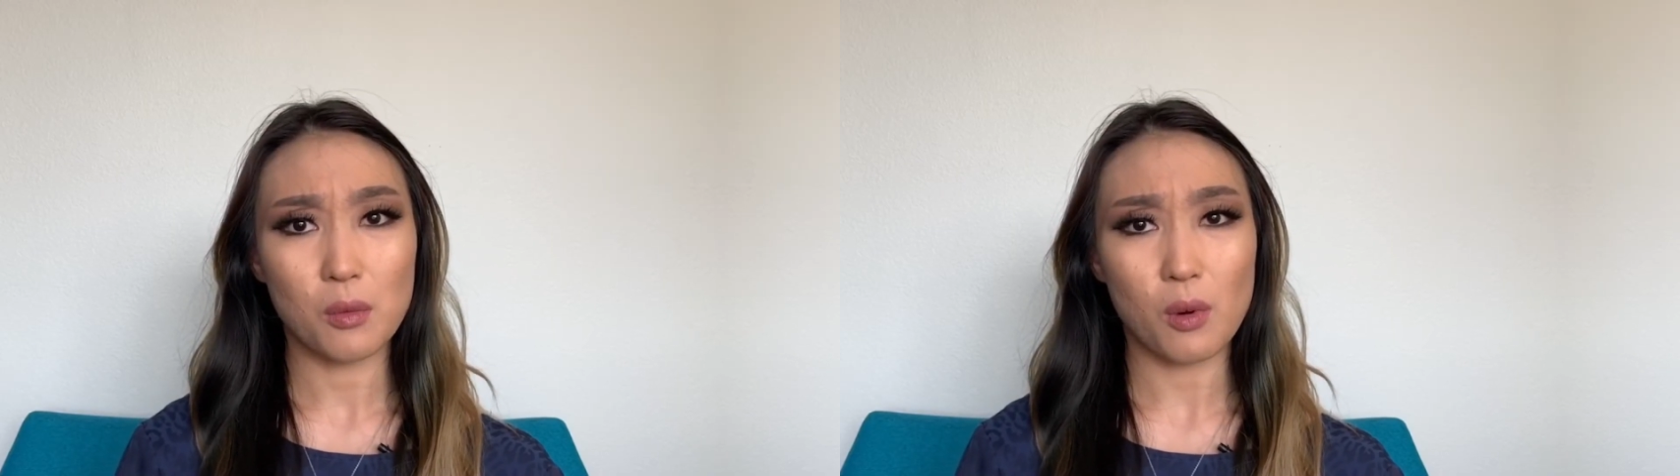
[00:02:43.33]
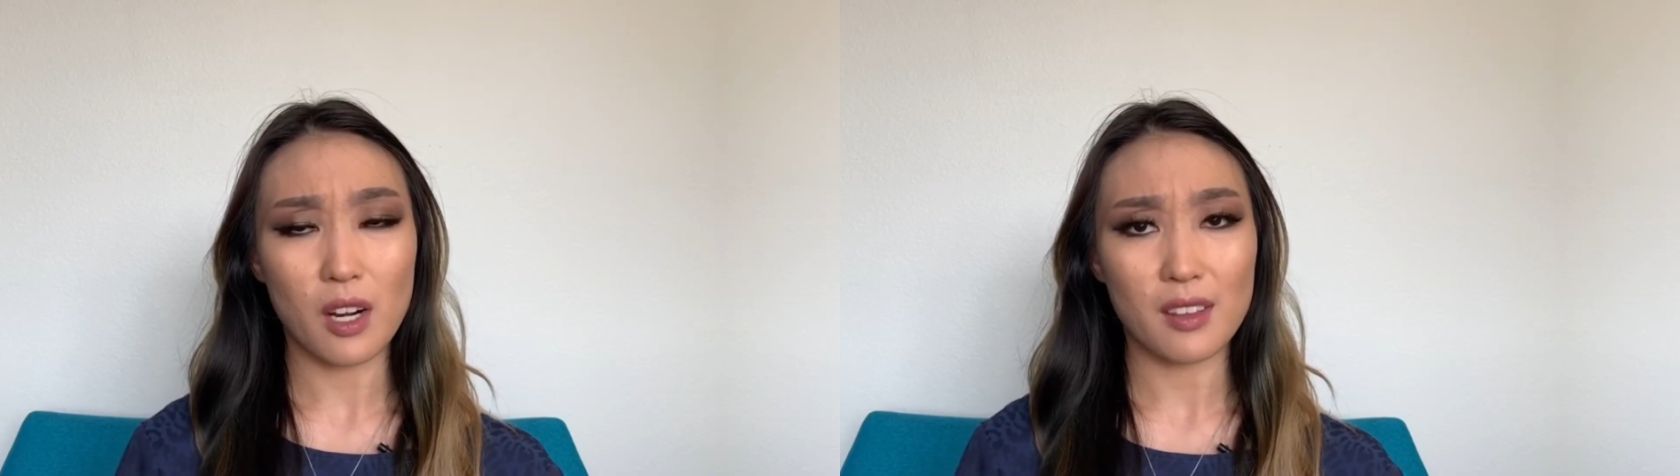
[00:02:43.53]

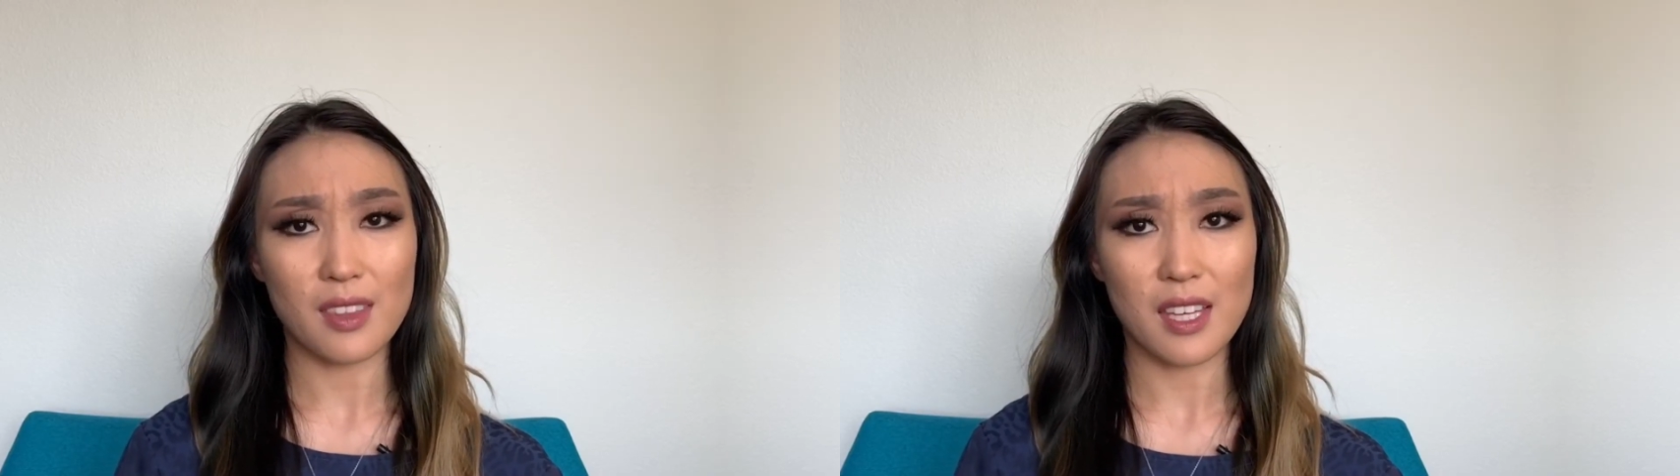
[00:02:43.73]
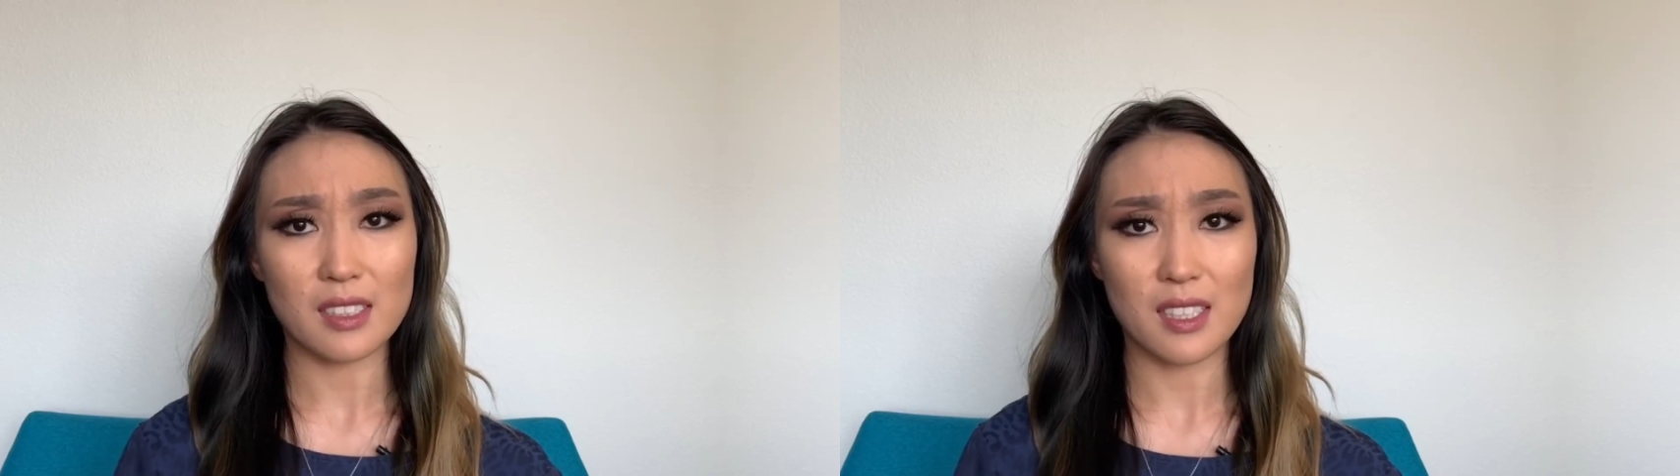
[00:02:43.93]

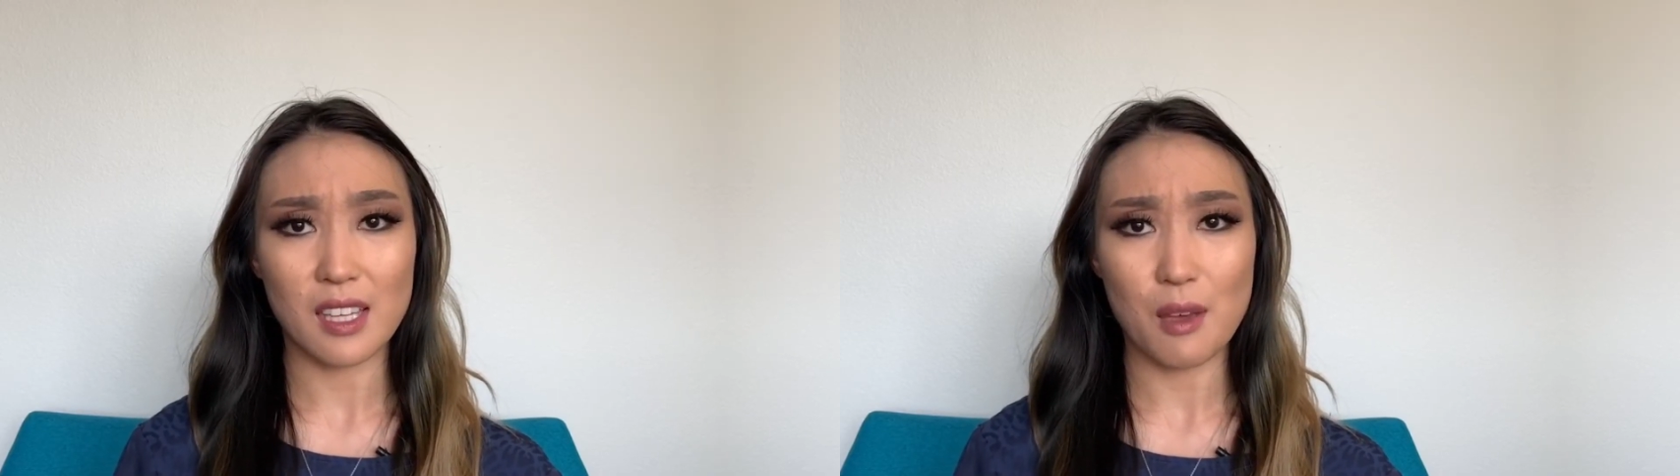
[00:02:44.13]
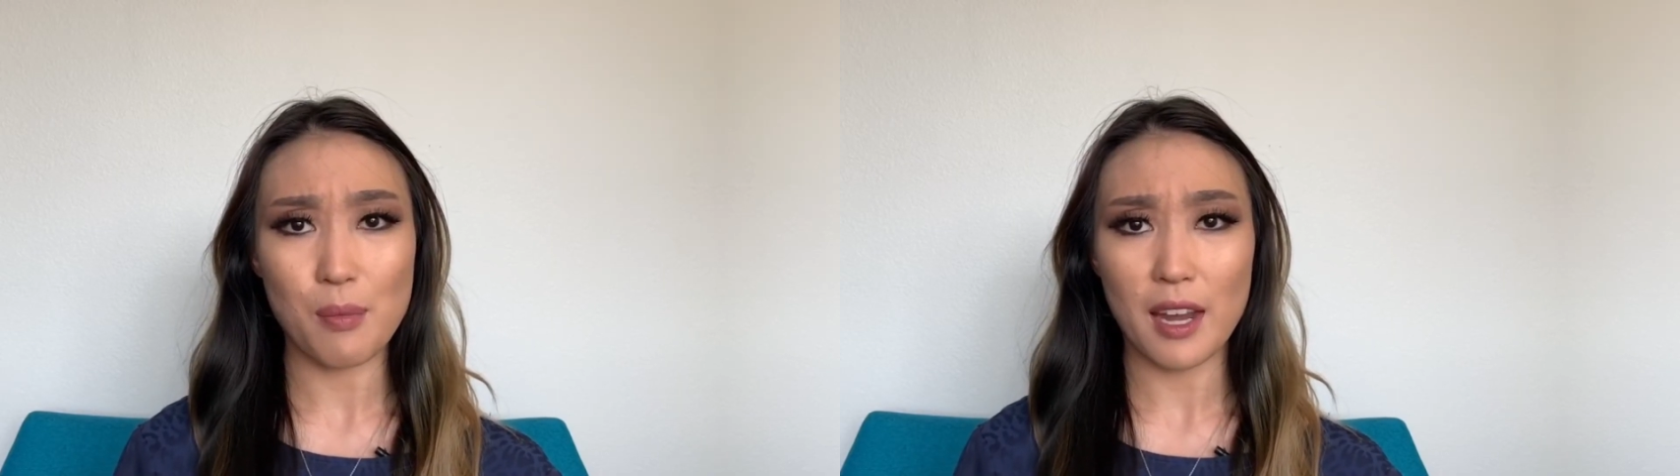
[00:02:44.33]
wanted things to
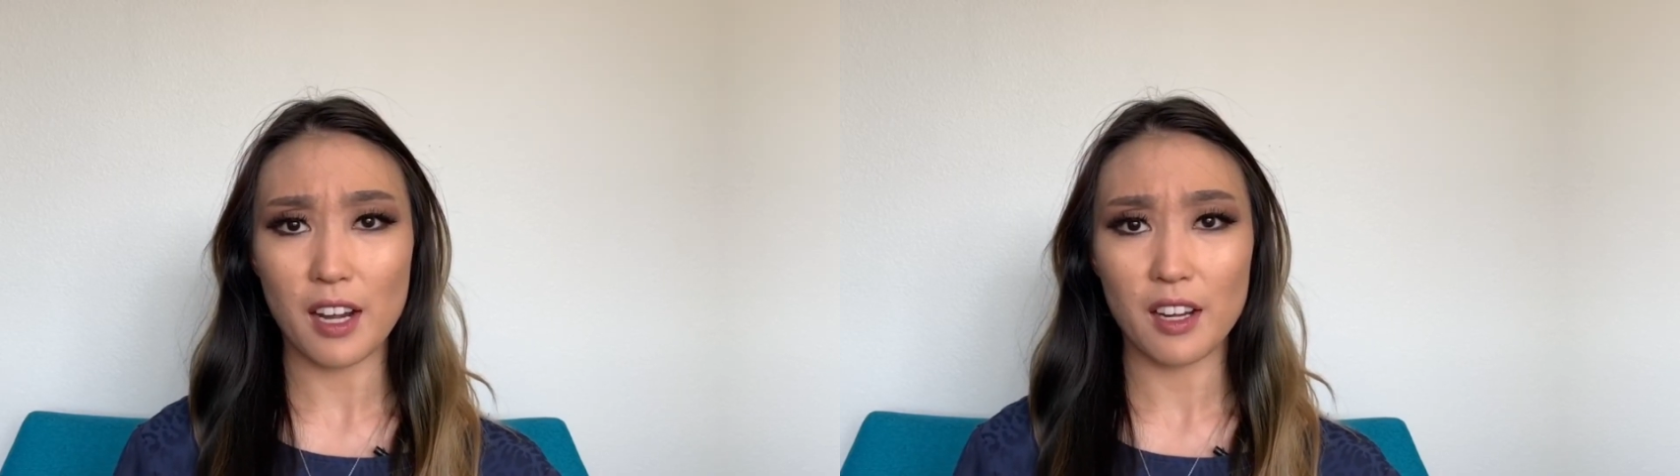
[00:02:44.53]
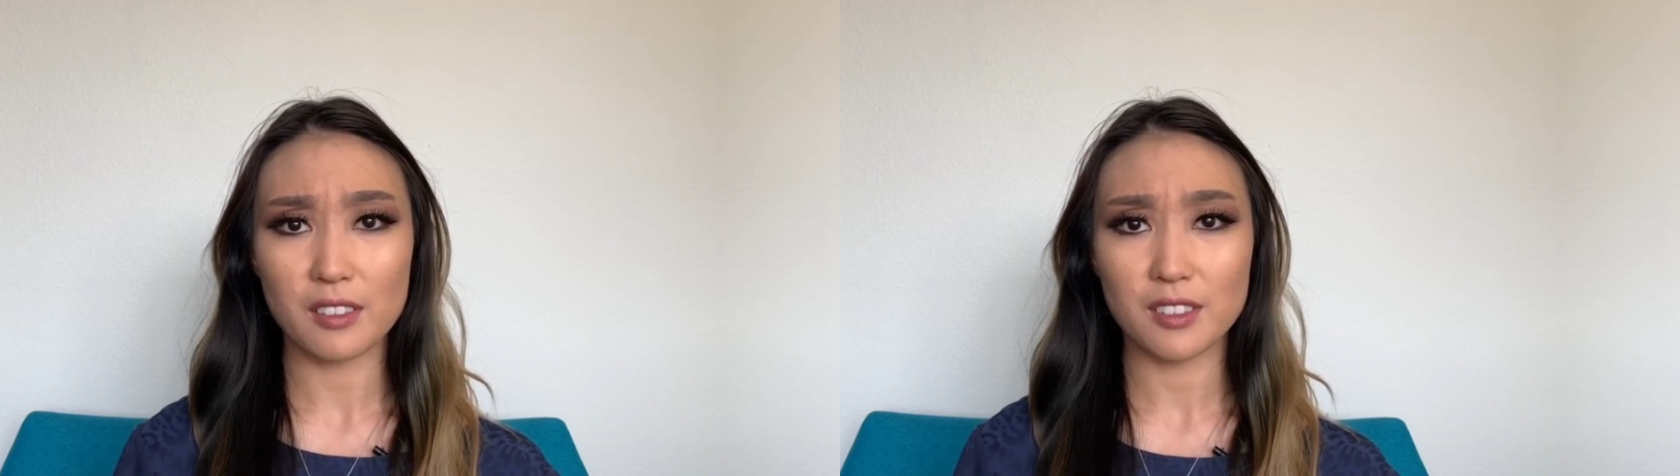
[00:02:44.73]
get
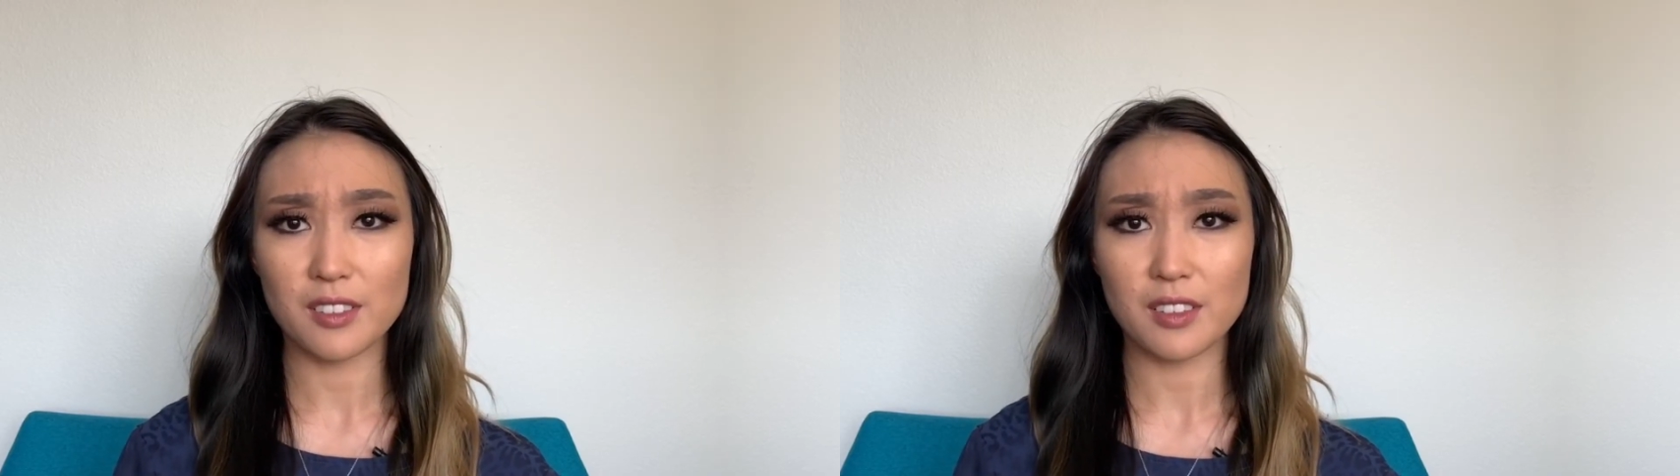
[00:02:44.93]
better,